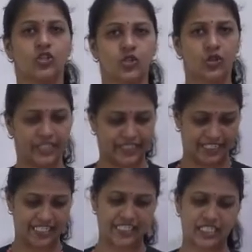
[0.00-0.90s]
So
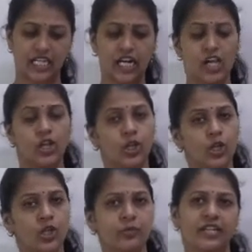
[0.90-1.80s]
it is the
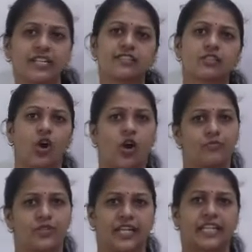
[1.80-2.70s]
luminous
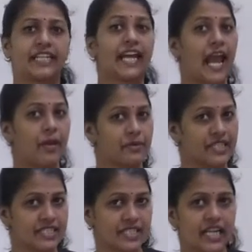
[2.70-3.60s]
object. It
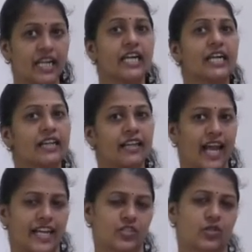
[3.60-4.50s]
emits the light.